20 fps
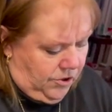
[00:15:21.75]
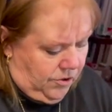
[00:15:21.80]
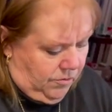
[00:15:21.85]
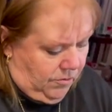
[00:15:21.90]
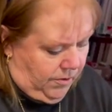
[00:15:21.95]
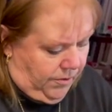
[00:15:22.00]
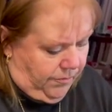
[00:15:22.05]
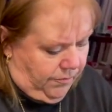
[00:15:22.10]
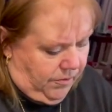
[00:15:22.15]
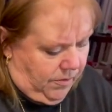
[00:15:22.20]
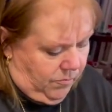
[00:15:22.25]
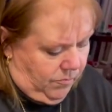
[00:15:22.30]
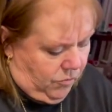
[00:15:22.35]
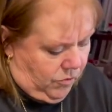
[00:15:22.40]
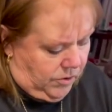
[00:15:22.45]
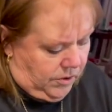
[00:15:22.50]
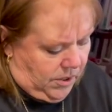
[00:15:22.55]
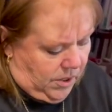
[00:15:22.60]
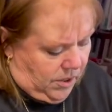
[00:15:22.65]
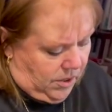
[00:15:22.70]
or three more
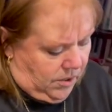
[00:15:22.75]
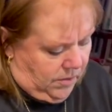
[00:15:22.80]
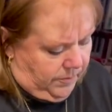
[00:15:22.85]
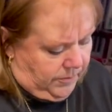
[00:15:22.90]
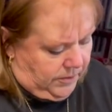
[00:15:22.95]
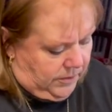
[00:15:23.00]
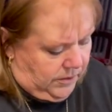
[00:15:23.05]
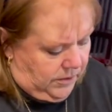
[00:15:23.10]
dollops in